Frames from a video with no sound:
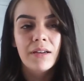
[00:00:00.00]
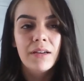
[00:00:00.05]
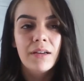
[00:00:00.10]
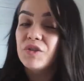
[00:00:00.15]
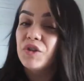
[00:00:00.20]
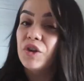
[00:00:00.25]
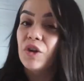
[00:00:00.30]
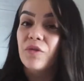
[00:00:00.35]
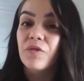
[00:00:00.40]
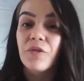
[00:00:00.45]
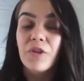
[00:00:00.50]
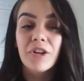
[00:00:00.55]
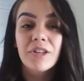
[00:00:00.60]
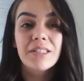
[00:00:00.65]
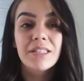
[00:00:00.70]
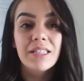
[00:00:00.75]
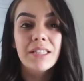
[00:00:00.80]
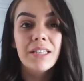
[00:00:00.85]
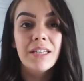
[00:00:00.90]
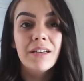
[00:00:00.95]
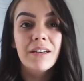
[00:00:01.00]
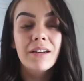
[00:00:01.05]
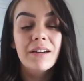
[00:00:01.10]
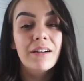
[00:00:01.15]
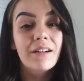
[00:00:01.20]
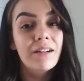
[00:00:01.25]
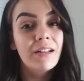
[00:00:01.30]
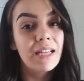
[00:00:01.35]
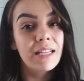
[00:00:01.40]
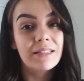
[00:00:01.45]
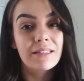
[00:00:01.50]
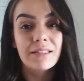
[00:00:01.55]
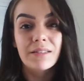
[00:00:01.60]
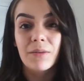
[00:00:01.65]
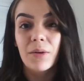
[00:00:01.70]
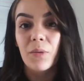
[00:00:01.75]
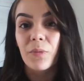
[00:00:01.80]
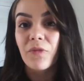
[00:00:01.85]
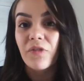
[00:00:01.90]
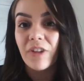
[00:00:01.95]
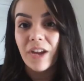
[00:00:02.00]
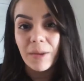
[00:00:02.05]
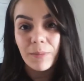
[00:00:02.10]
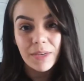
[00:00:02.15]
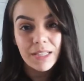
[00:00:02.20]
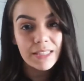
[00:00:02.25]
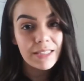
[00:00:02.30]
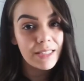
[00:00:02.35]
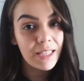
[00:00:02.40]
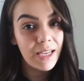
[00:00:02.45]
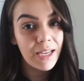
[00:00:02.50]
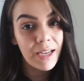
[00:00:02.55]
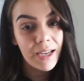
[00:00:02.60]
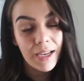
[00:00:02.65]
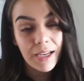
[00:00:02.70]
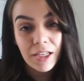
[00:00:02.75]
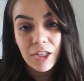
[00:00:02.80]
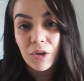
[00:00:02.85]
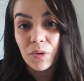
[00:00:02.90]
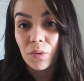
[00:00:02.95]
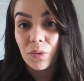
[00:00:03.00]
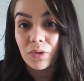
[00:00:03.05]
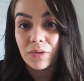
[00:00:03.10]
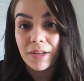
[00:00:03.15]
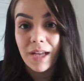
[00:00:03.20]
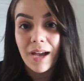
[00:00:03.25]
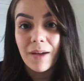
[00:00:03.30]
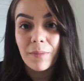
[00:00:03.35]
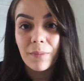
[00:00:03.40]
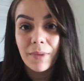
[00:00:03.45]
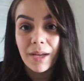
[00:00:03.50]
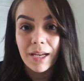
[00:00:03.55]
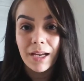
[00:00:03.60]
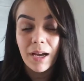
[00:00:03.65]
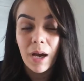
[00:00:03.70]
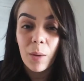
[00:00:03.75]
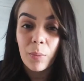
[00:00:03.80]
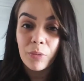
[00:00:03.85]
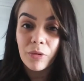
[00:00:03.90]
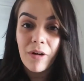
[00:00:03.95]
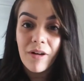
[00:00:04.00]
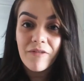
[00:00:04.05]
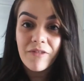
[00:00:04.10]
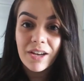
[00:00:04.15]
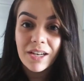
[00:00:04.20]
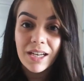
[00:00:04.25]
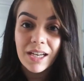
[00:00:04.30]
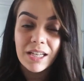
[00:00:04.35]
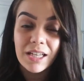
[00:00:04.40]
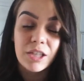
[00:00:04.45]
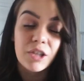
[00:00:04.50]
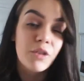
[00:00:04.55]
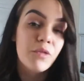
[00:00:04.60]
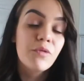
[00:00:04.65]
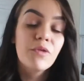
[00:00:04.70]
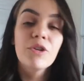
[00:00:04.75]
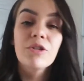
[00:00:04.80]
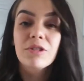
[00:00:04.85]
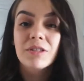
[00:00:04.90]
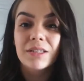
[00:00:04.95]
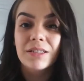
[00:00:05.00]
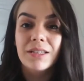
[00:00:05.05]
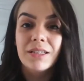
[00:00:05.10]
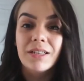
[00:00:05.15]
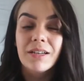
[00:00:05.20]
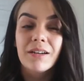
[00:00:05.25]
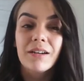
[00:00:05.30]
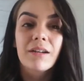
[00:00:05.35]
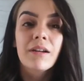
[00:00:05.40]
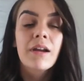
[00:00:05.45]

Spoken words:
Your first year, it's a famous saying, you will not make a profit in your first year,